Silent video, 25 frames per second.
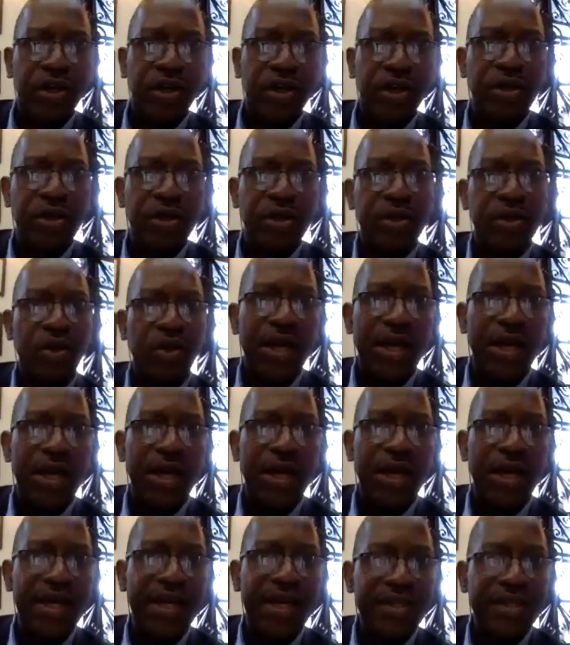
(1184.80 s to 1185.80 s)
young
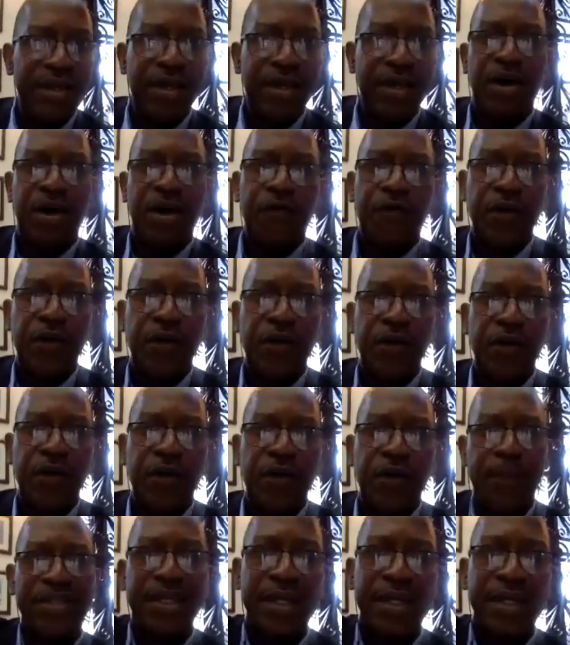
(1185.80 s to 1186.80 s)
lawyers of a
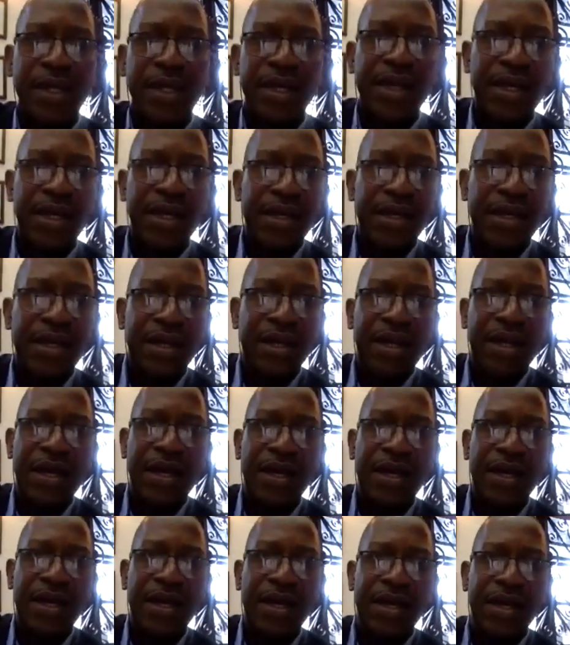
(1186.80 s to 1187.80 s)
particular
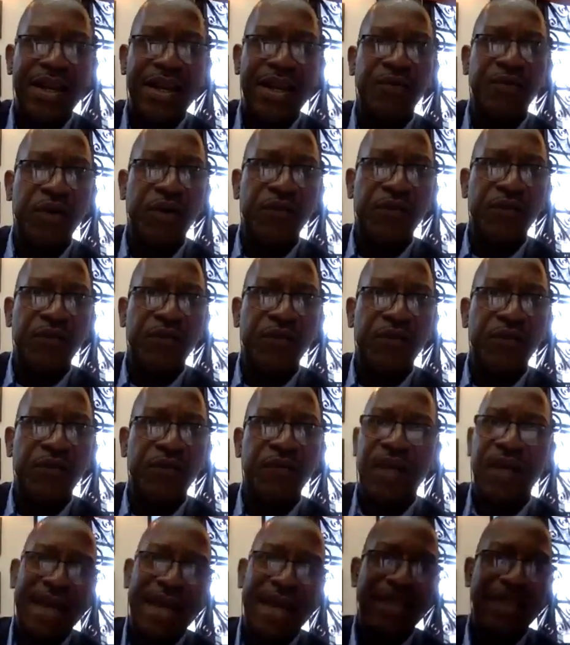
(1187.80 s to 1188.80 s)
level of
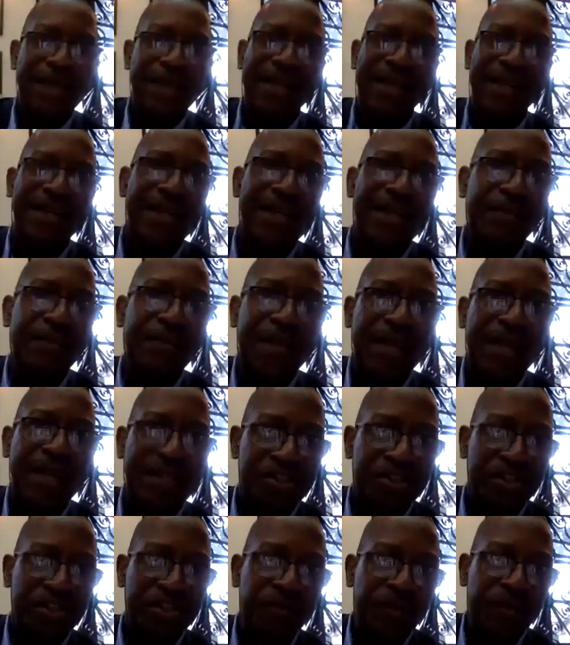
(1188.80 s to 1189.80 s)
either
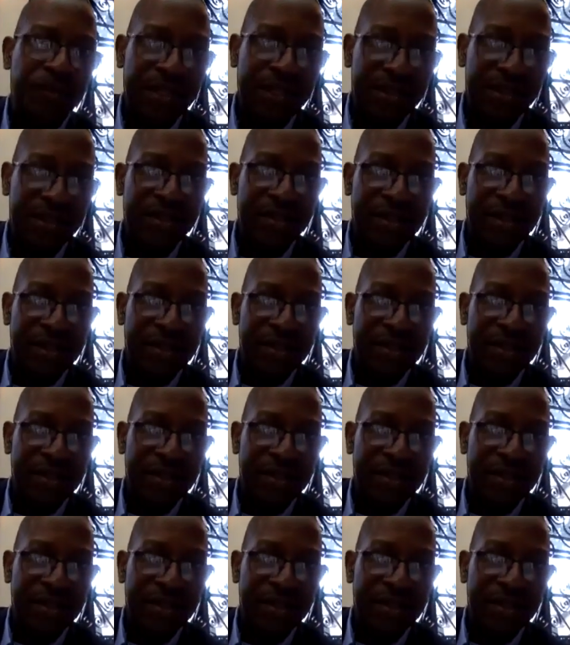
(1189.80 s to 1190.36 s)
academic achievement,